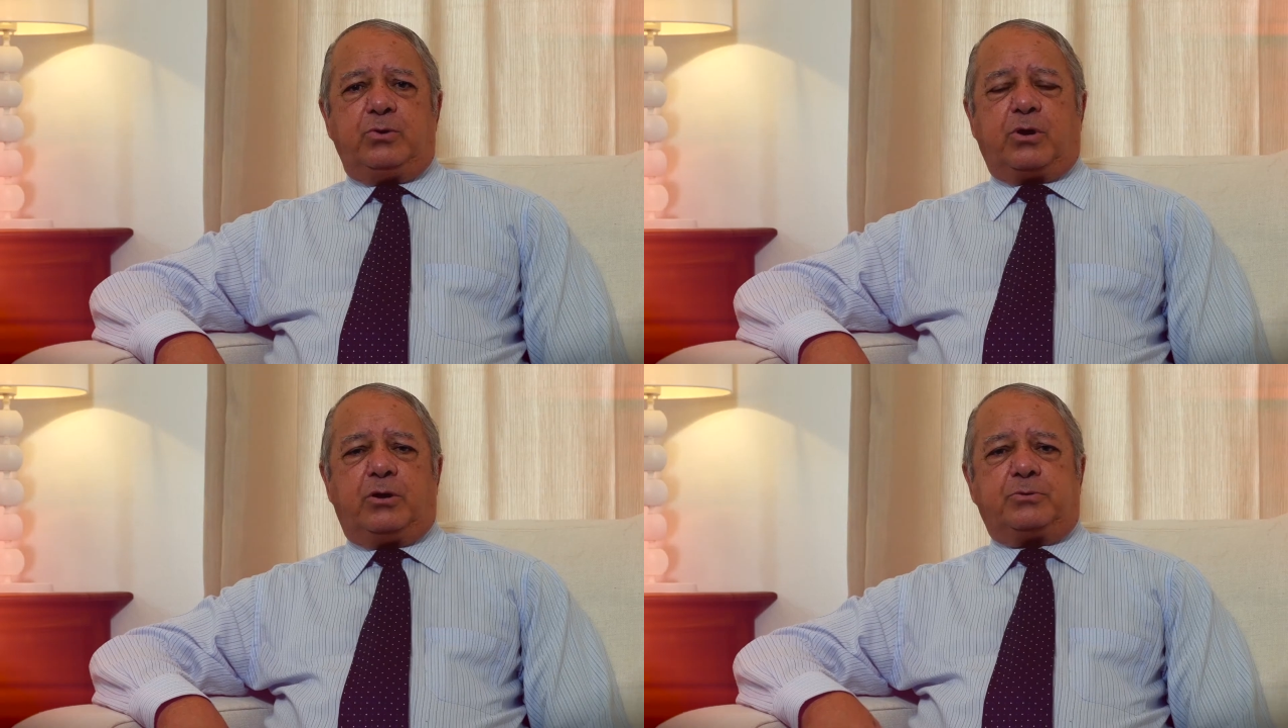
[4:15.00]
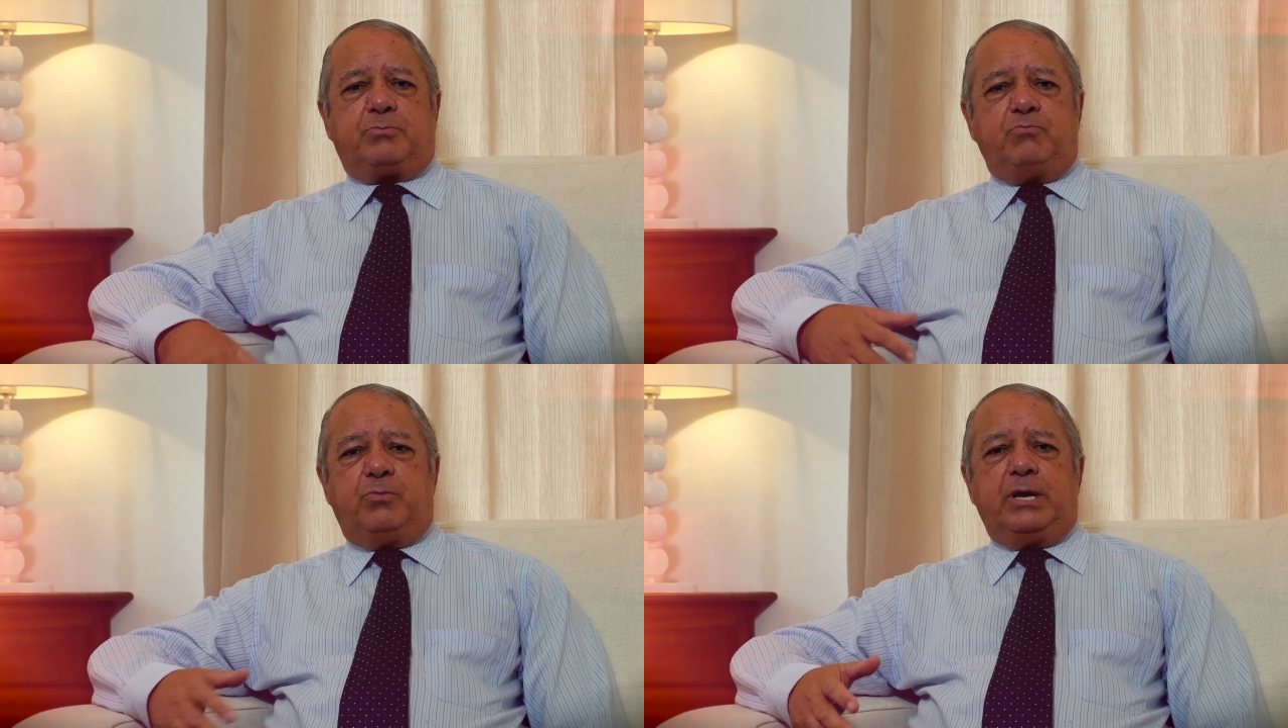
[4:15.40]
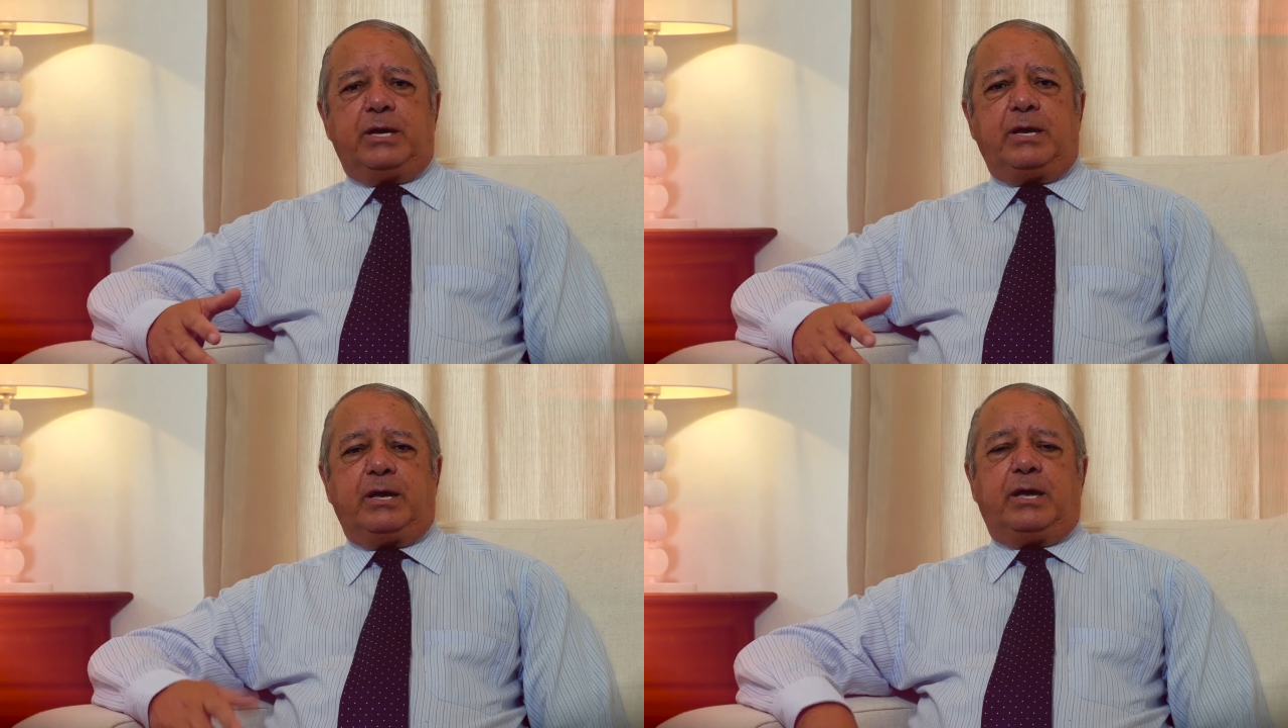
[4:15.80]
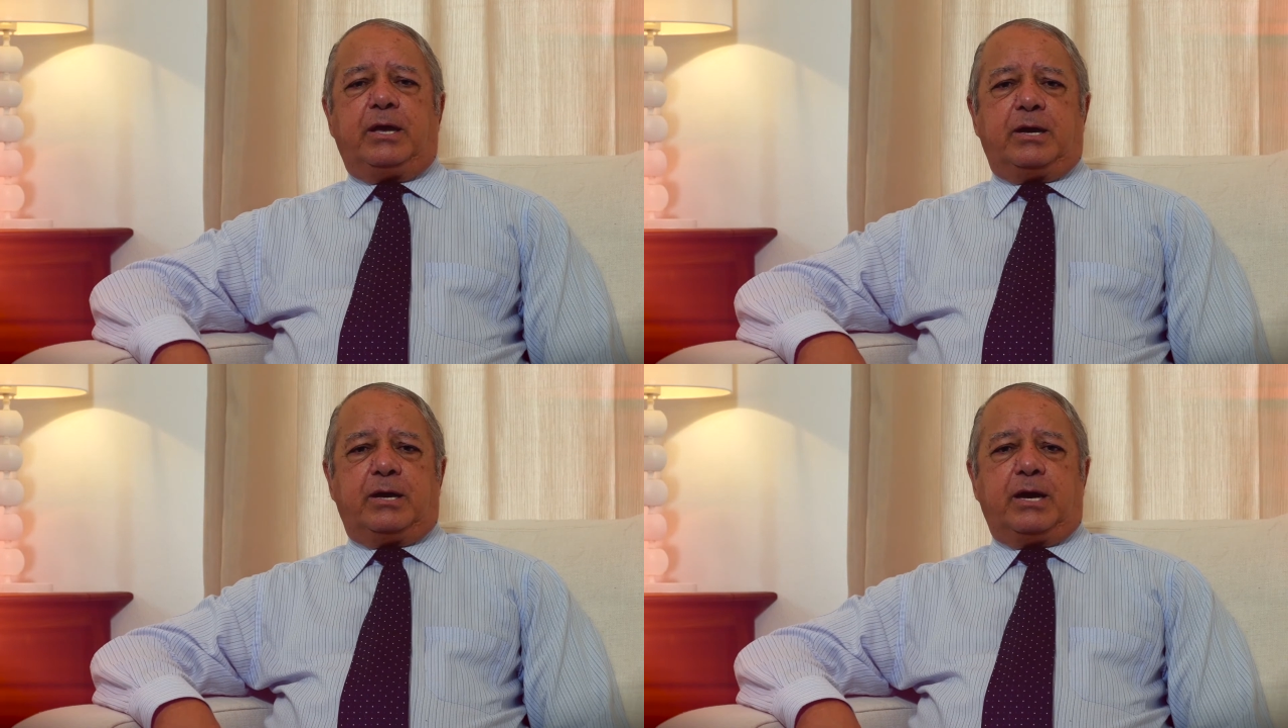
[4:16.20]
You can't be
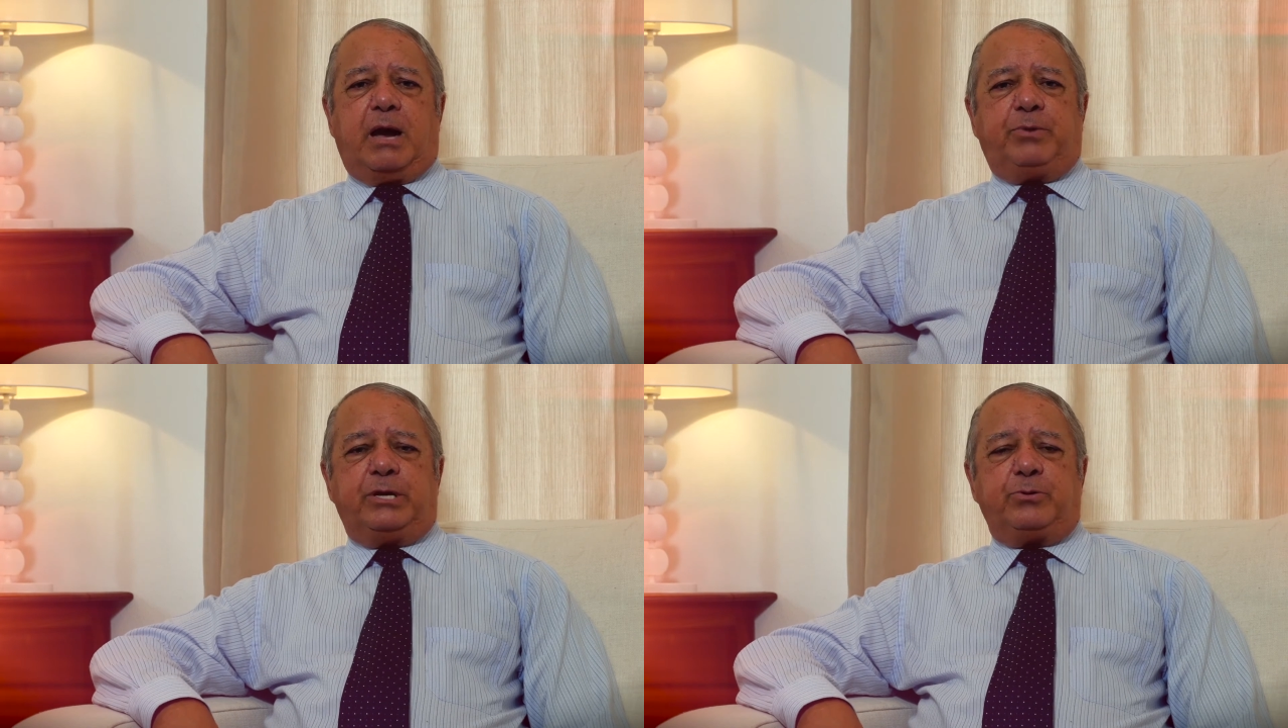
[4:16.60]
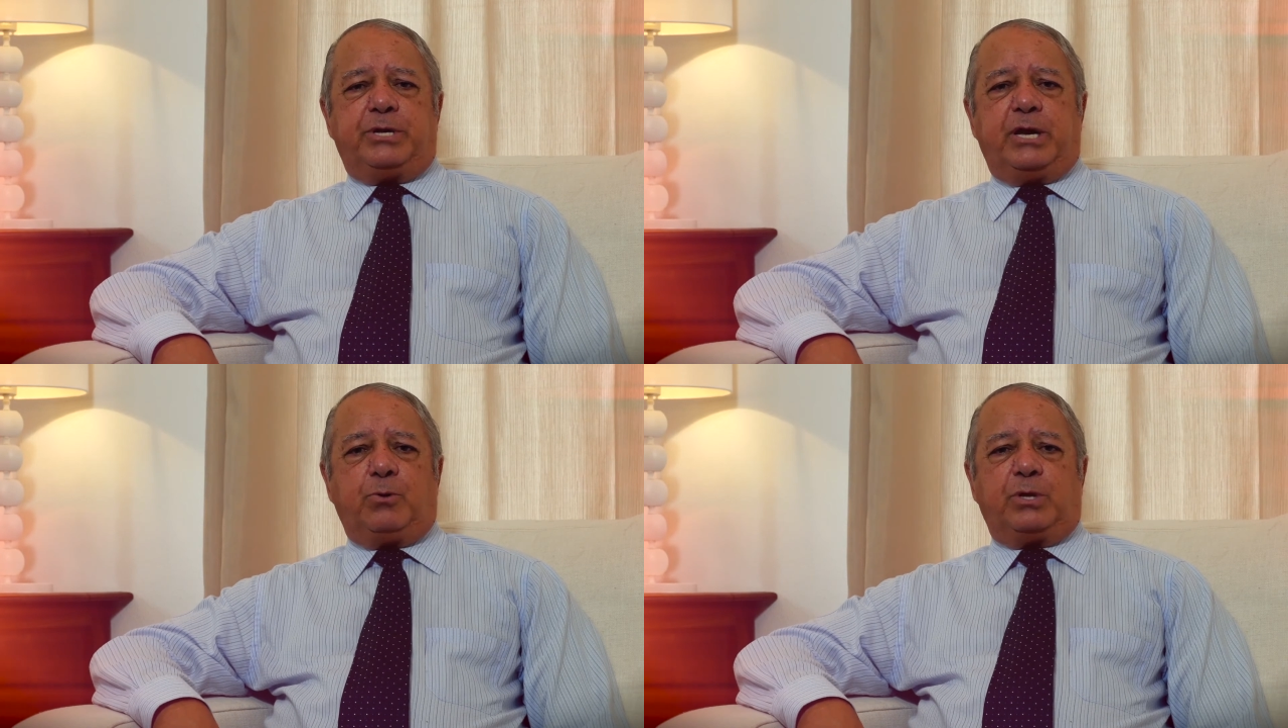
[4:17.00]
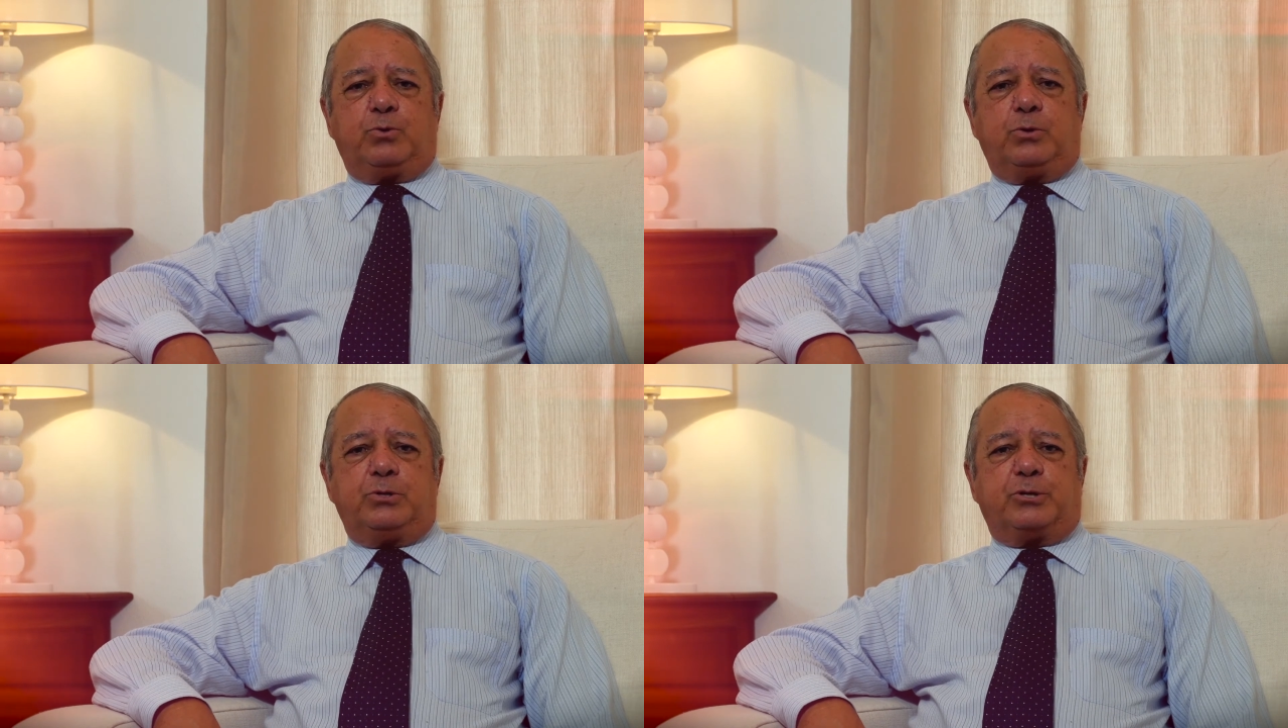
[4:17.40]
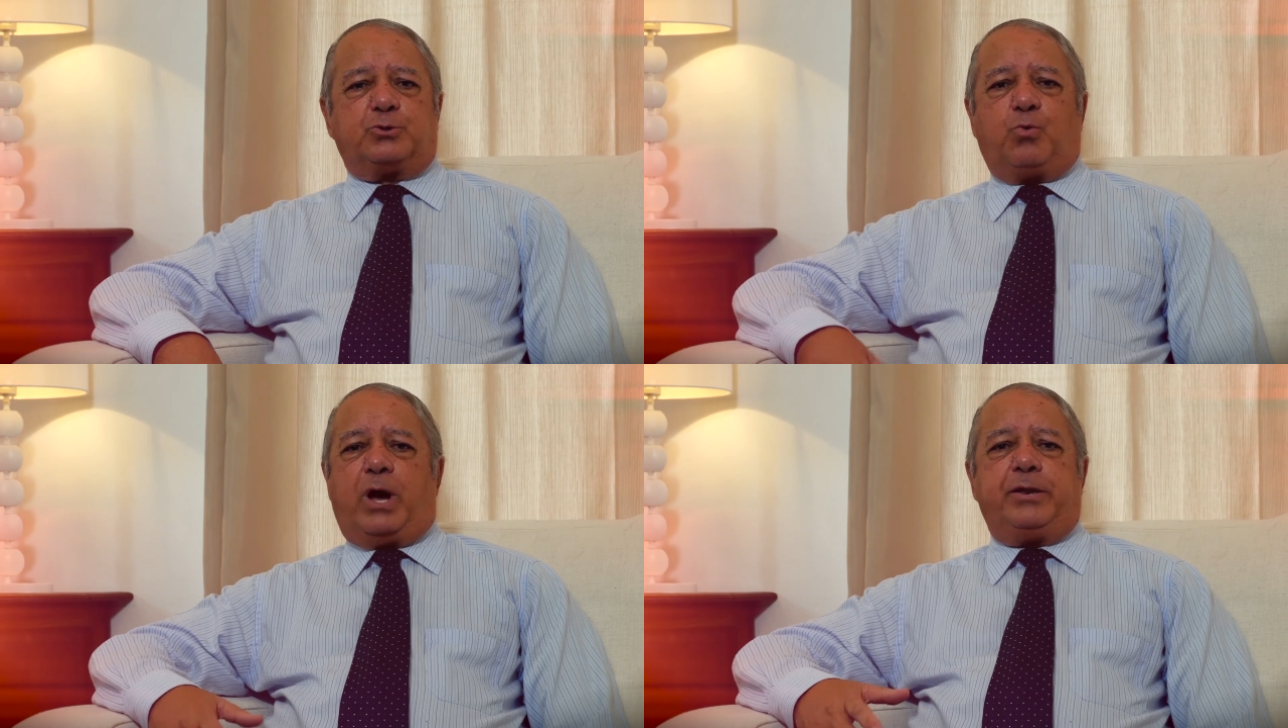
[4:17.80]
uh, happy today with
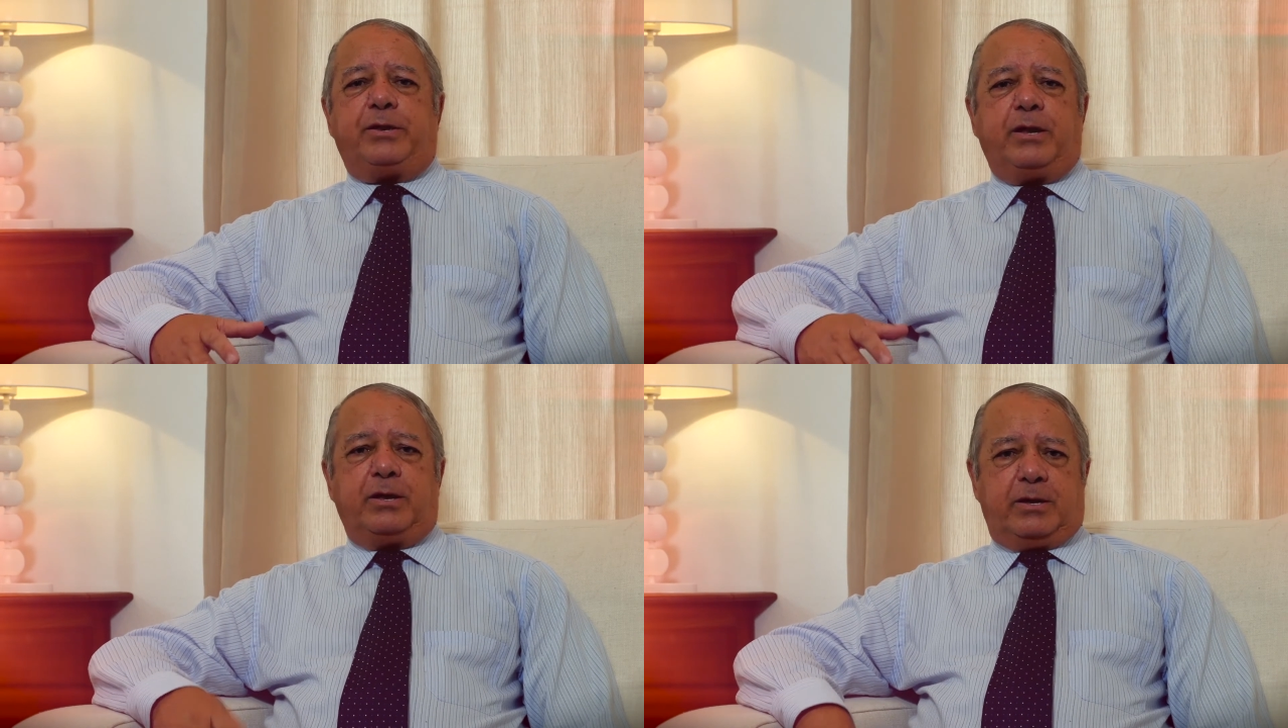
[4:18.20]
just one